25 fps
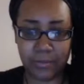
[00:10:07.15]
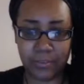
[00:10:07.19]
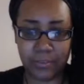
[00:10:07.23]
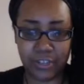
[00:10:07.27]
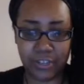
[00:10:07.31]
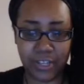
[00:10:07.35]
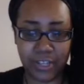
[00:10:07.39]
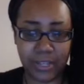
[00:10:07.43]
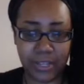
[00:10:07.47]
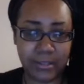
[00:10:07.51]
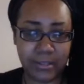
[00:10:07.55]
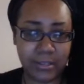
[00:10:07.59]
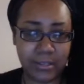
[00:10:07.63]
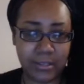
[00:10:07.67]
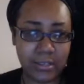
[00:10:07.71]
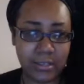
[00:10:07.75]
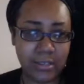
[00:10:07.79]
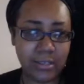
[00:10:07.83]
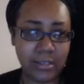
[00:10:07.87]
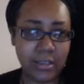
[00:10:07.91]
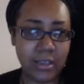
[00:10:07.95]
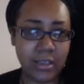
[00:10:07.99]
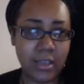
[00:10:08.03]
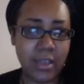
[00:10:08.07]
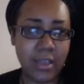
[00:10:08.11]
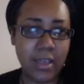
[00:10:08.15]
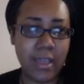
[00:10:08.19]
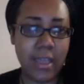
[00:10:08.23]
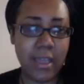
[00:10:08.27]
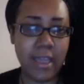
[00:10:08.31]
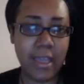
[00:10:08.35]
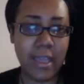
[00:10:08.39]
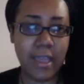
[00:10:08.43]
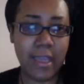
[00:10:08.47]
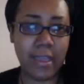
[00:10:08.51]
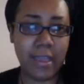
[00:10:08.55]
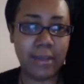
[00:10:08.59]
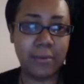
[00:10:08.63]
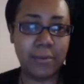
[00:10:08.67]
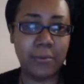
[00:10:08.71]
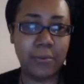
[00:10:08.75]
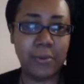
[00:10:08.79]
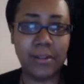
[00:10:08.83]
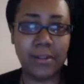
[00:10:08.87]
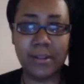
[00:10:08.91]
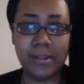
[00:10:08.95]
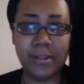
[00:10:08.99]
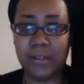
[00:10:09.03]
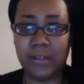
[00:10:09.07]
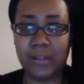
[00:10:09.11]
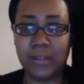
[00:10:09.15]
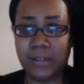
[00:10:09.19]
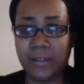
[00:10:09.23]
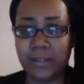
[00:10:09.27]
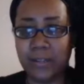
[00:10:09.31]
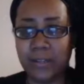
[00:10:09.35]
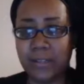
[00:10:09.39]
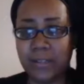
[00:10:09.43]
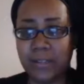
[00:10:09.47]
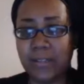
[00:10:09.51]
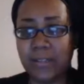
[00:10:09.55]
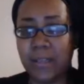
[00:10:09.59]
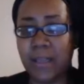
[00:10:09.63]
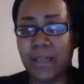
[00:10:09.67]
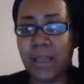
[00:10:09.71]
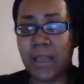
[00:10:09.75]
of chanting and what it does.